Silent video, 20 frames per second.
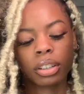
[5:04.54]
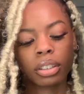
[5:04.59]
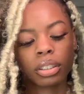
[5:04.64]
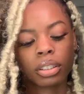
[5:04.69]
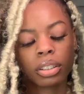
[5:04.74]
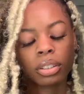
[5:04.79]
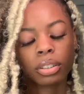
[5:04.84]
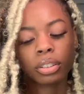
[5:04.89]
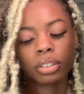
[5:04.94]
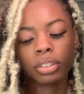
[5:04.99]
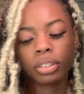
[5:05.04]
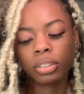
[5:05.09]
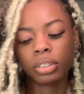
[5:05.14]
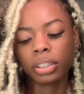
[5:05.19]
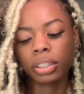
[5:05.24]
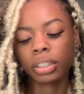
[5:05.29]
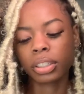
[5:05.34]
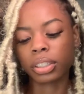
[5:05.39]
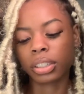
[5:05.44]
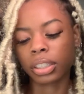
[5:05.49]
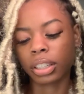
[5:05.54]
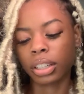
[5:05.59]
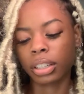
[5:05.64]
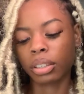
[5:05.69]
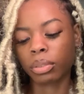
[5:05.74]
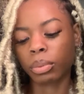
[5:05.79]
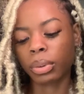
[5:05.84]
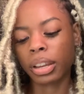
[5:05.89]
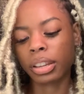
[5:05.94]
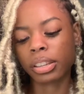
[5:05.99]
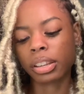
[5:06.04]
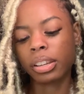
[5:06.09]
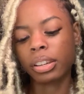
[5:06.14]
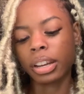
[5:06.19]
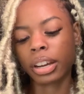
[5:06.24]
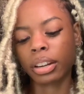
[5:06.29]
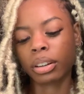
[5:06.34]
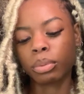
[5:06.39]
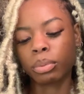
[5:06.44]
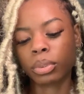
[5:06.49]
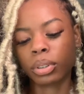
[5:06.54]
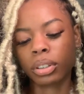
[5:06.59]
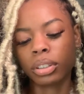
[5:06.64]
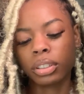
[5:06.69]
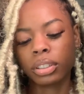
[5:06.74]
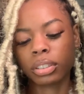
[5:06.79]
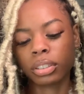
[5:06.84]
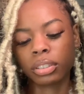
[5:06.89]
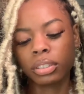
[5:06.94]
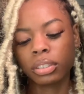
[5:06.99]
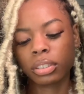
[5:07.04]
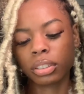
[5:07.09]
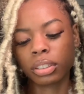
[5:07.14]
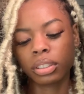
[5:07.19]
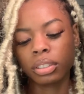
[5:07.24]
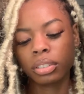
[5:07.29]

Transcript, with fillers: 3rd to the 10th we have the knight of wands